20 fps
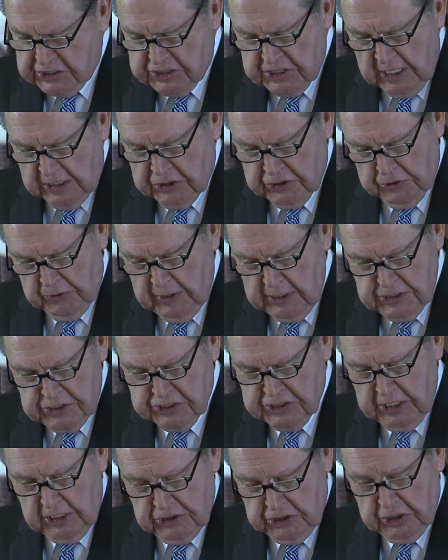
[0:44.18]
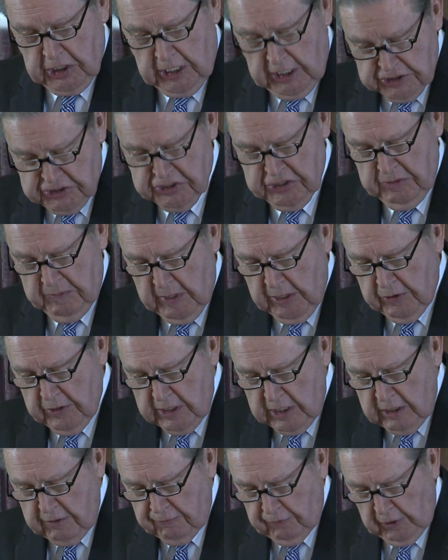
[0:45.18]
centuries, such customary
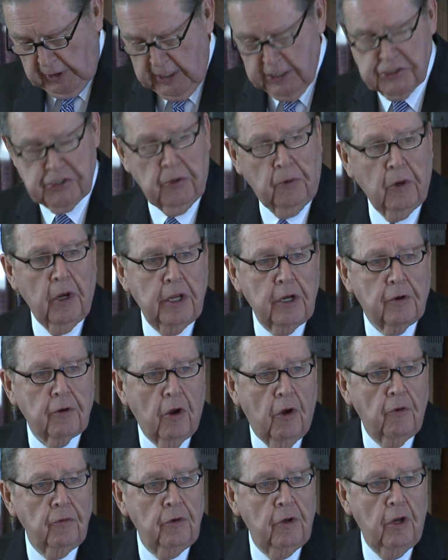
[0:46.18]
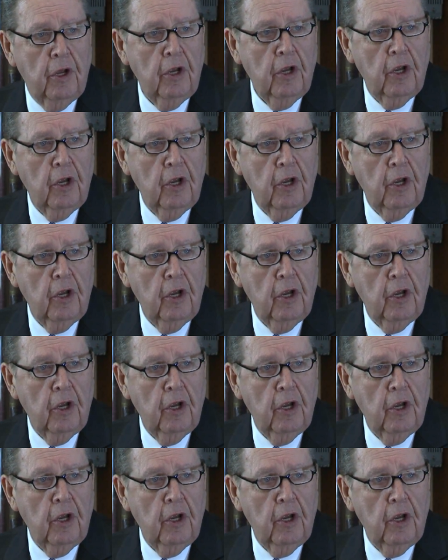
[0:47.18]
evil has only grown